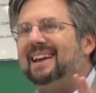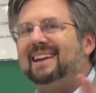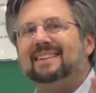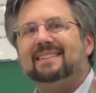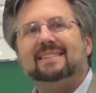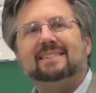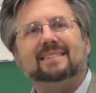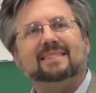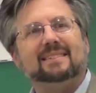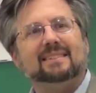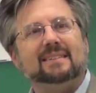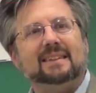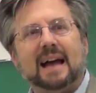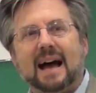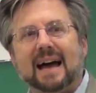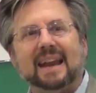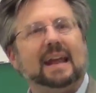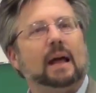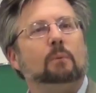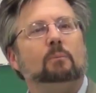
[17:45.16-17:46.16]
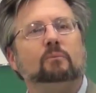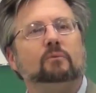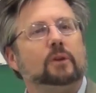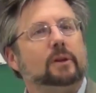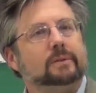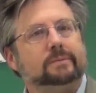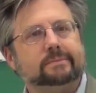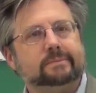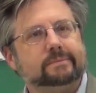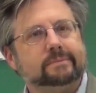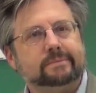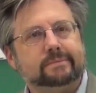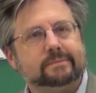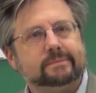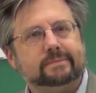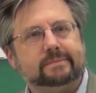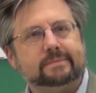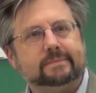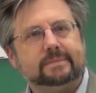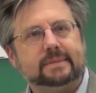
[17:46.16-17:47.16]
is not helpful.
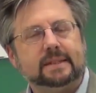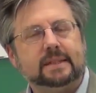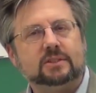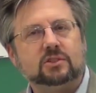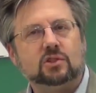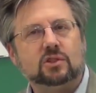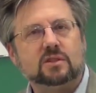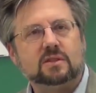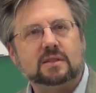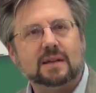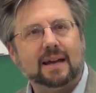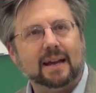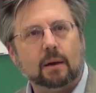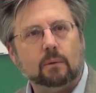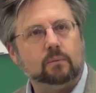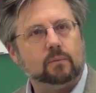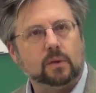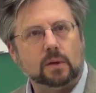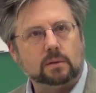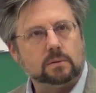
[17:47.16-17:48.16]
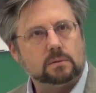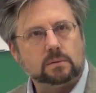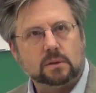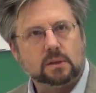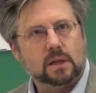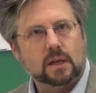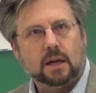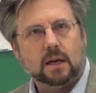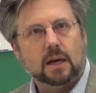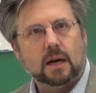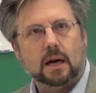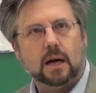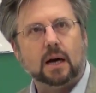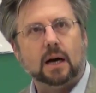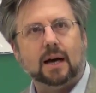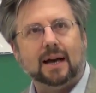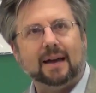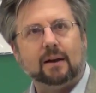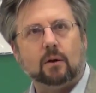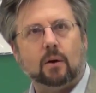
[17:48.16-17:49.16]
It's just not helpful
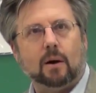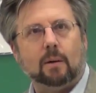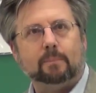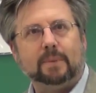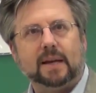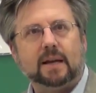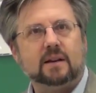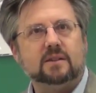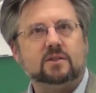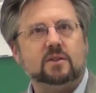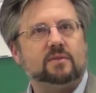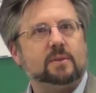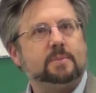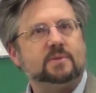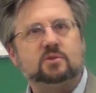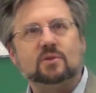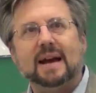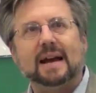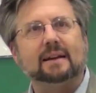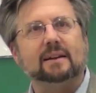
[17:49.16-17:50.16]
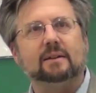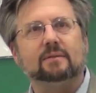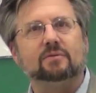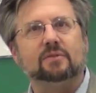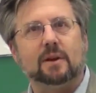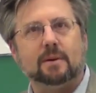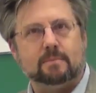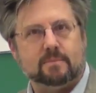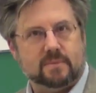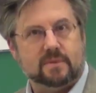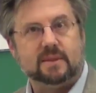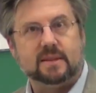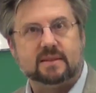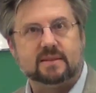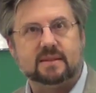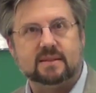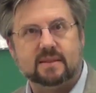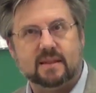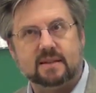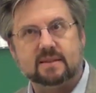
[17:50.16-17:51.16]
at all because you've abstracted from
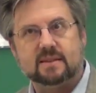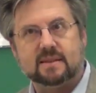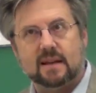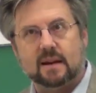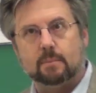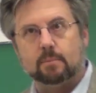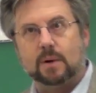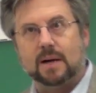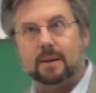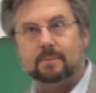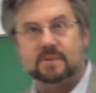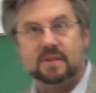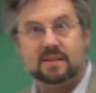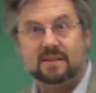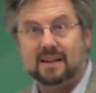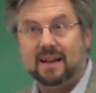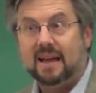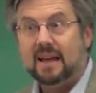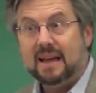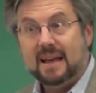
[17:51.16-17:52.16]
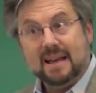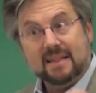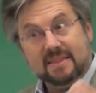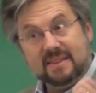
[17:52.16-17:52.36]
this set of problems.